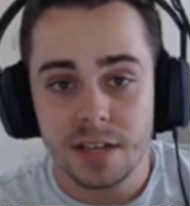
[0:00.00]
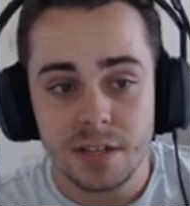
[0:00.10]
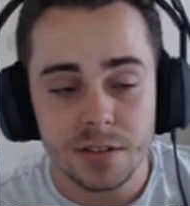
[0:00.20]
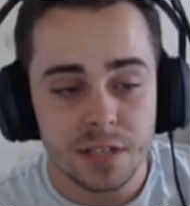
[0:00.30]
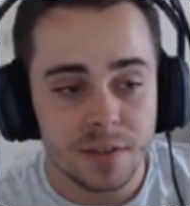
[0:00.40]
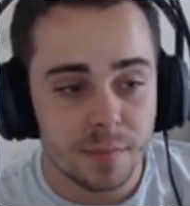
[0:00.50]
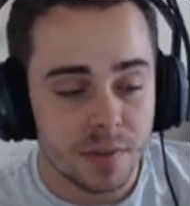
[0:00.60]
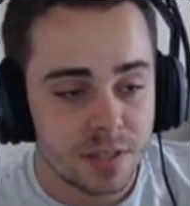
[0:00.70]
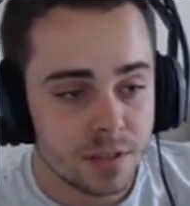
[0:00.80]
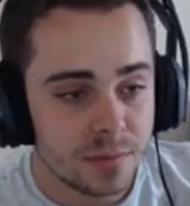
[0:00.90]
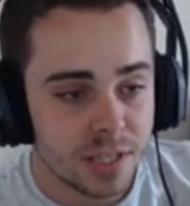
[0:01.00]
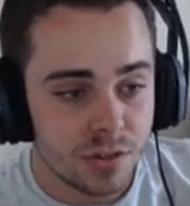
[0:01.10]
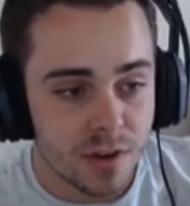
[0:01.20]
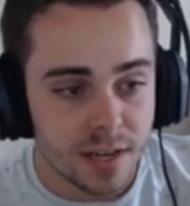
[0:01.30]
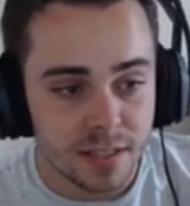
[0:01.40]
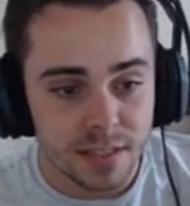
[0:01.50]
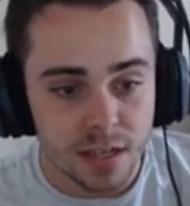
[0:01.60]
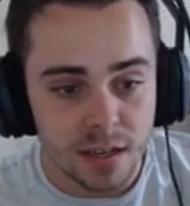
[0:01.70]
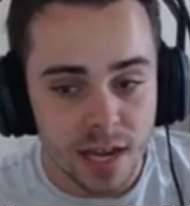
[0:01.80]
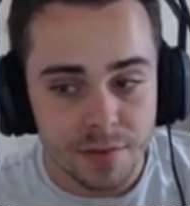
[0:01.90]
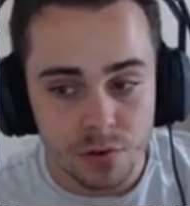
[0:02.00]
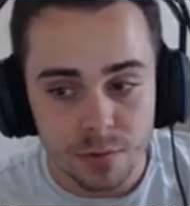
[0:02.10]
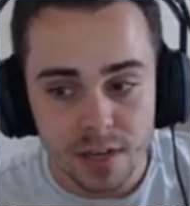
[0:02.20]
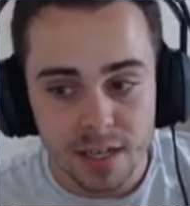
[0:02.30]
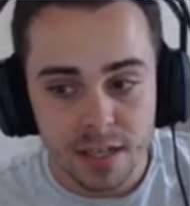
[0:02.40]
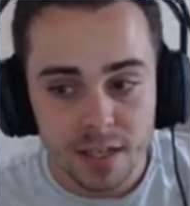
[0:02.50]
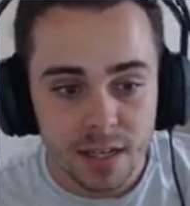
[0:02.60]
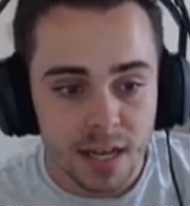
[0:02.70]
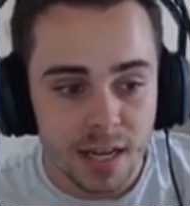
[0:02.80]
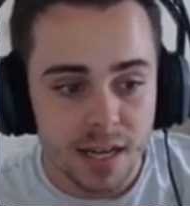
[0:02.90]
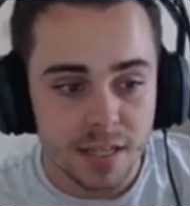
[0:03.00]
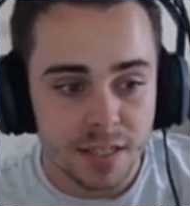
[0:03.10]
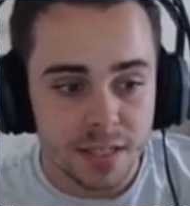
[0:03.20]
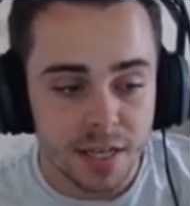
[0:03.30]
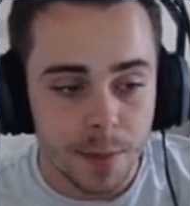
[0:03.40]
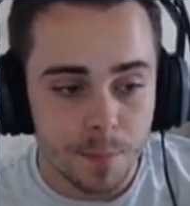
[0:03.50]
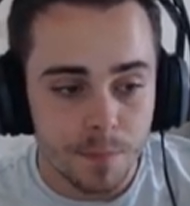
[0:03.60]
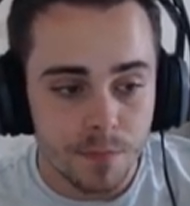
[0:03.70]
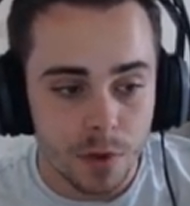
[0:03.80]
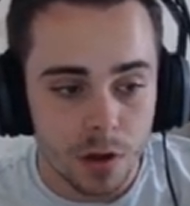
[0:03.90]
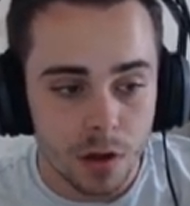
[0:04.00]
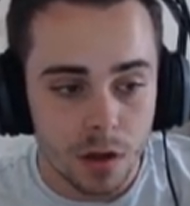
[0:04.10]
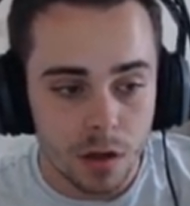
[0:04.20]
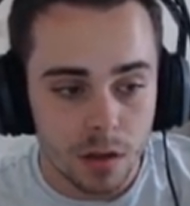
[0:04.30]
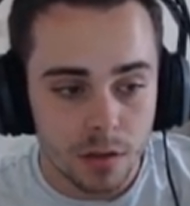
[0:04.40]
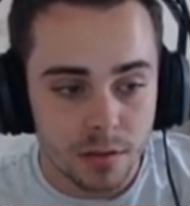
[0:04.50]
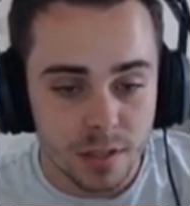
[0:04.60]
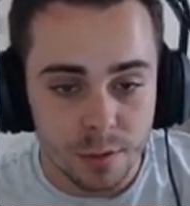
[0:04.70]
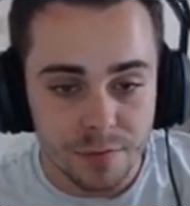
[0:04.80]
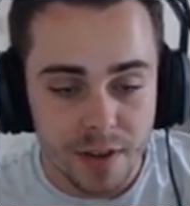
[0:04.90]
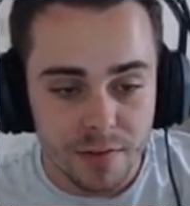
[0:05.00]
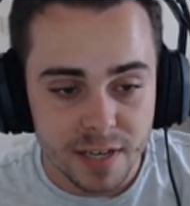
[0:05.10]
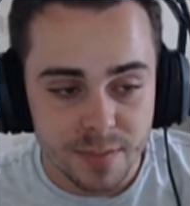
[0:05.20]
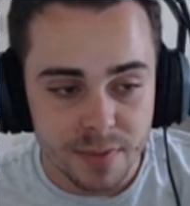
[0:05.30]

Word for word: to use this thing because obviously dragons are everywhere, and um, uh, so are fairies.